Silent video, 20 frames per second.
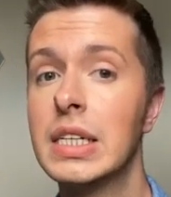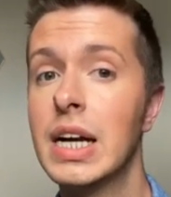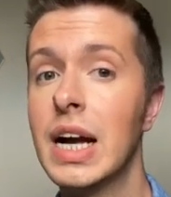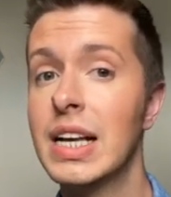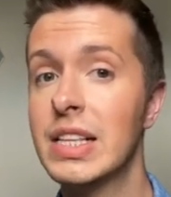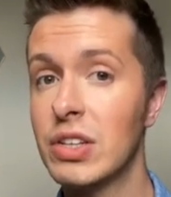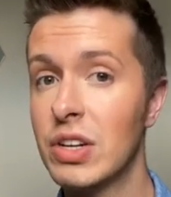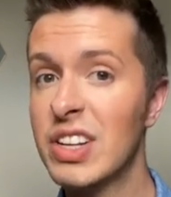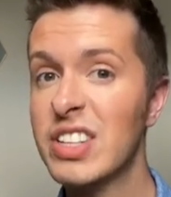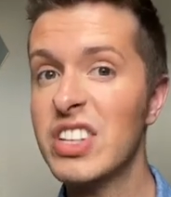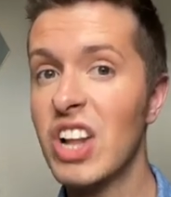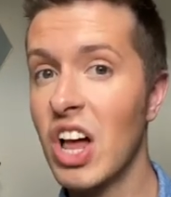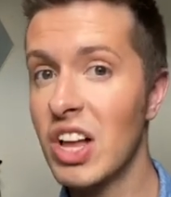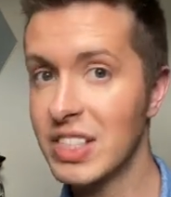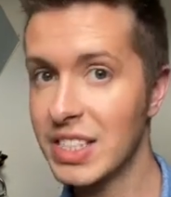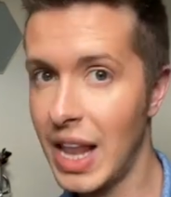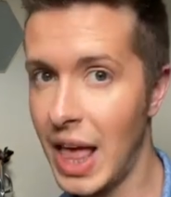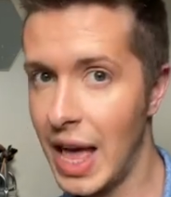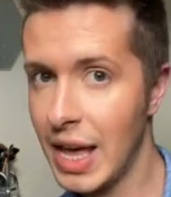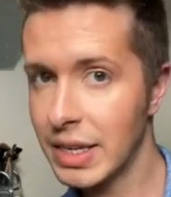It's on its
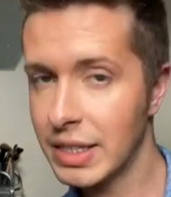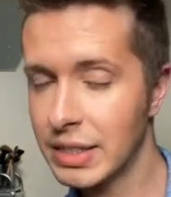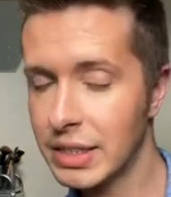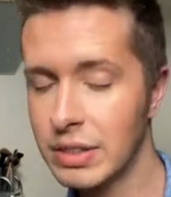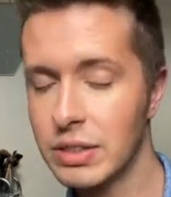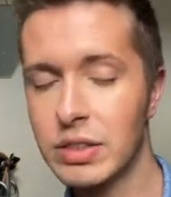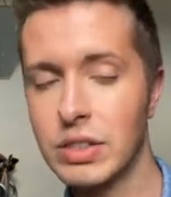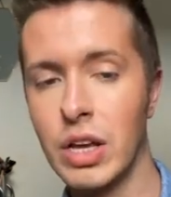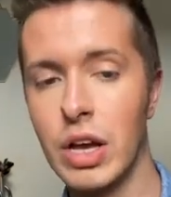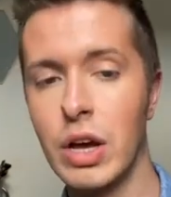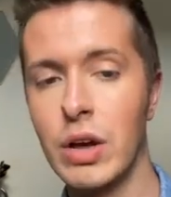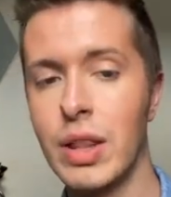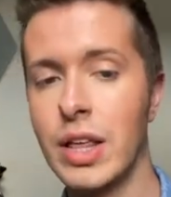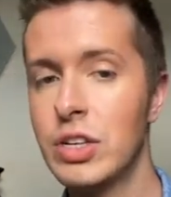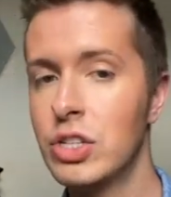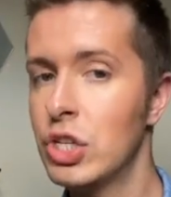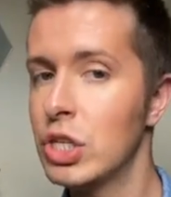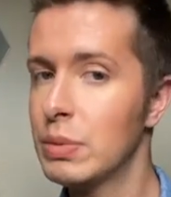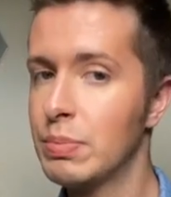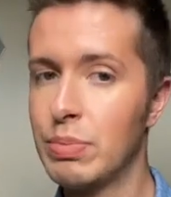last legs. So
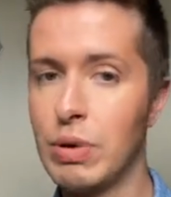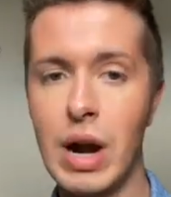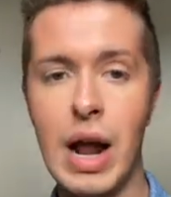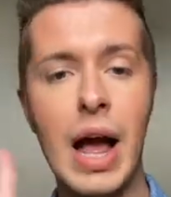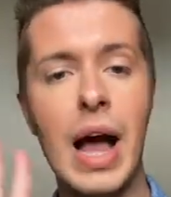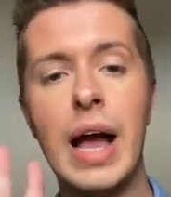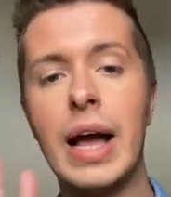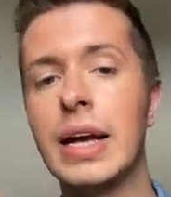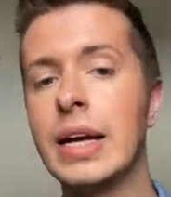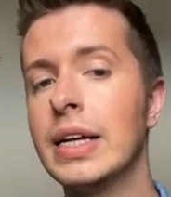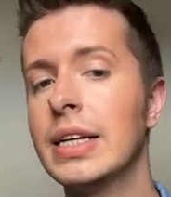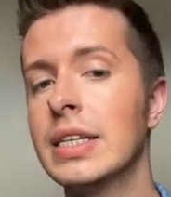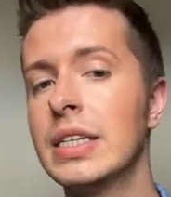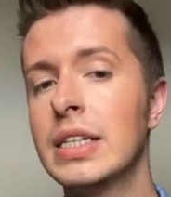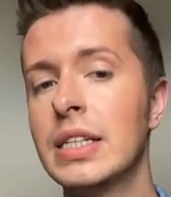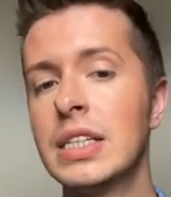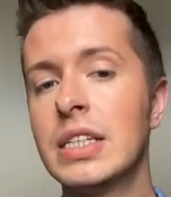let's just pray